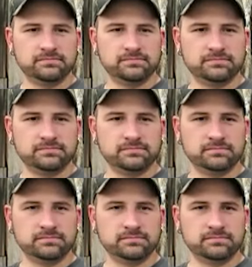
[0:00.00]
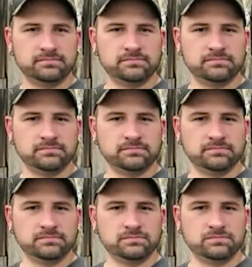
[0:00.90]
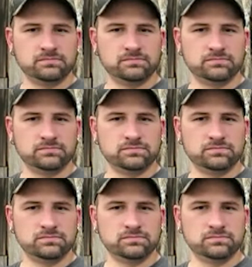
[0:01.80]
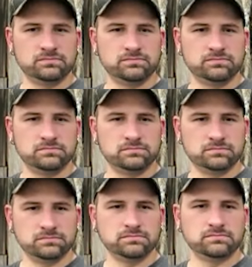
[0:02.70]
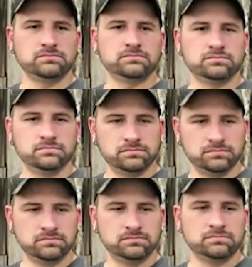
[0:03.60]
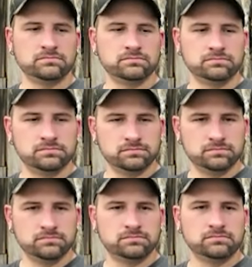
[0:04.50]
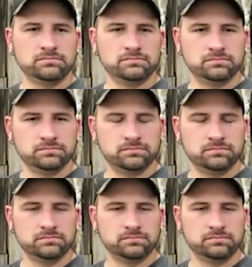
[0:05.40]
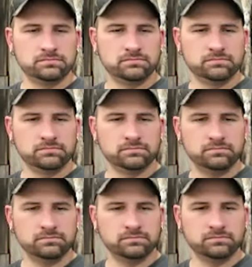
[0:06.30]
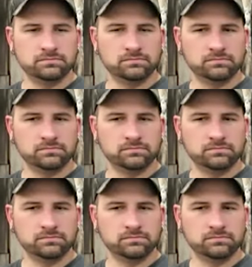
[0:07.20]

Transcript: The person shown says nothing.